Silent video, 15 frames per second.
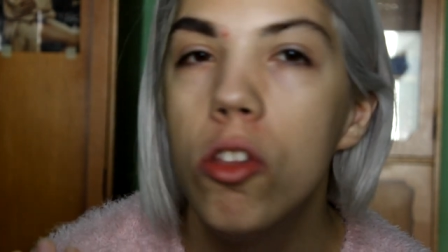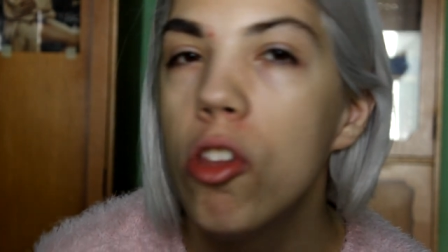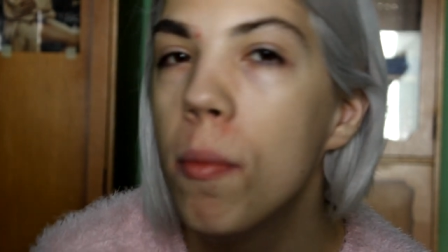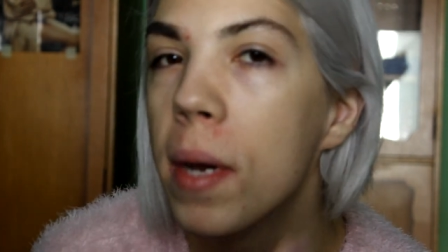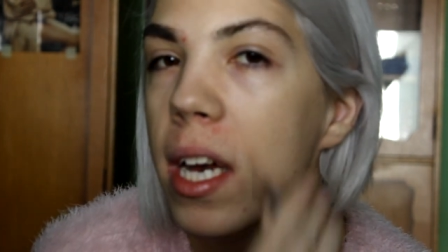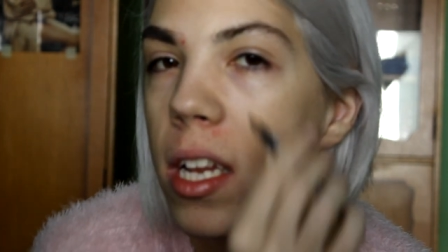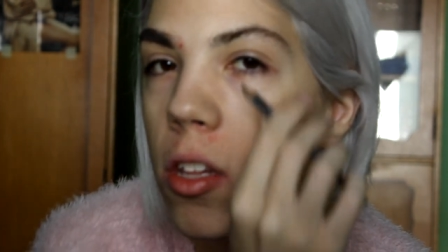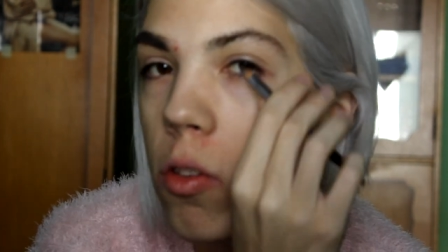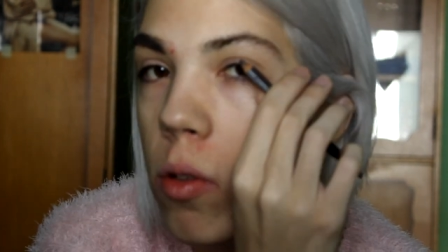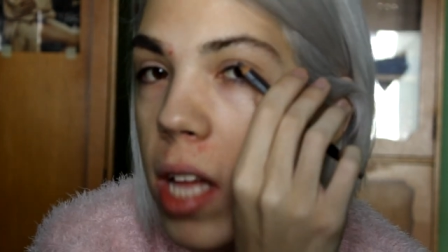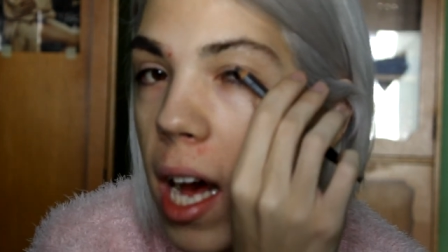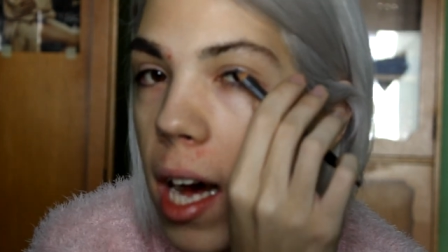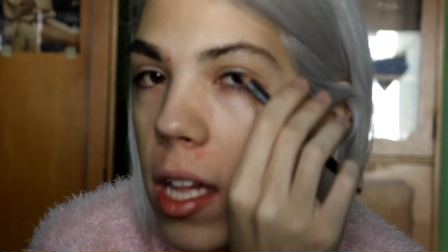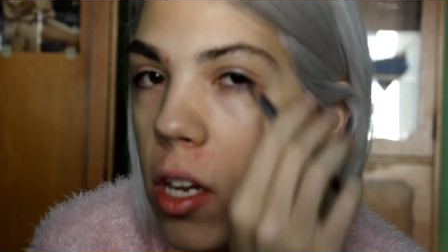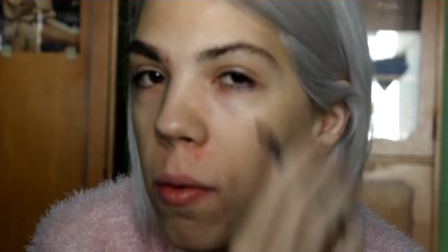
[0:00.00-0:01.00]
So I'm gonna do
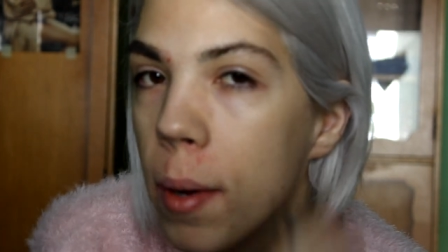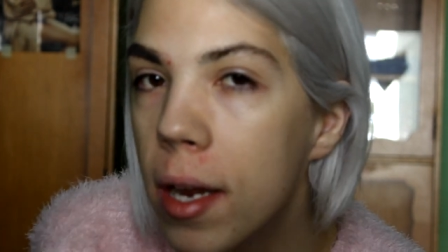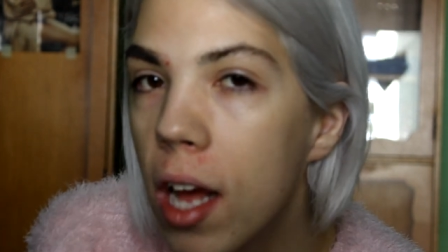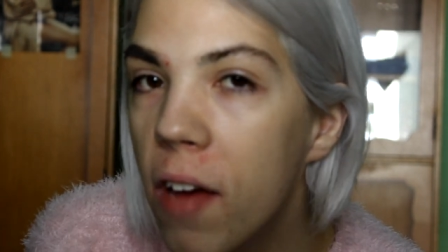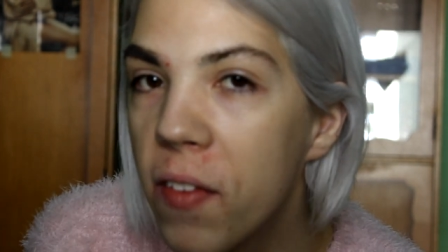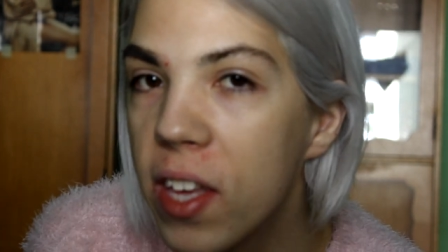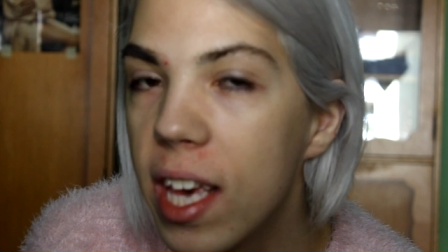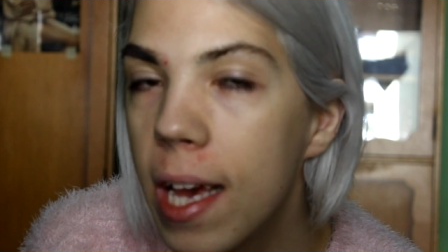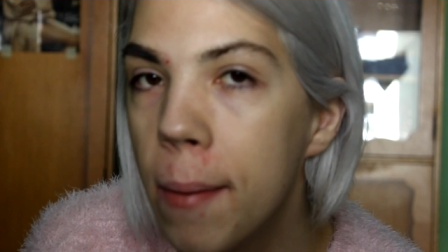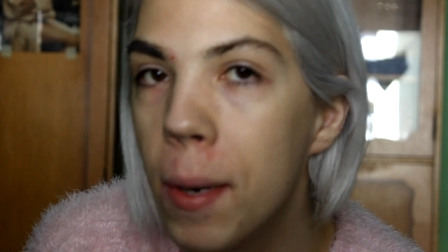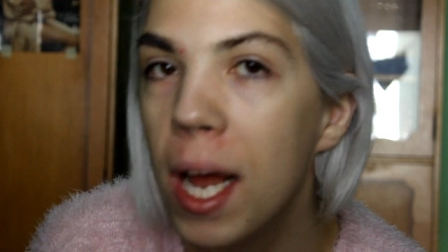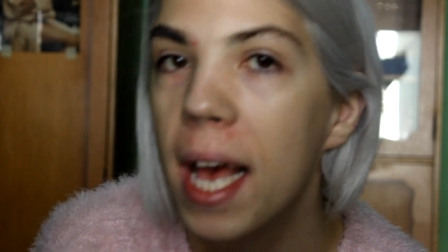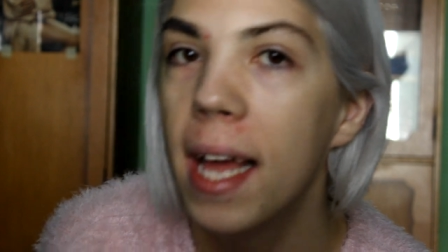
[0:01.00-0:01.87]
the other one off camera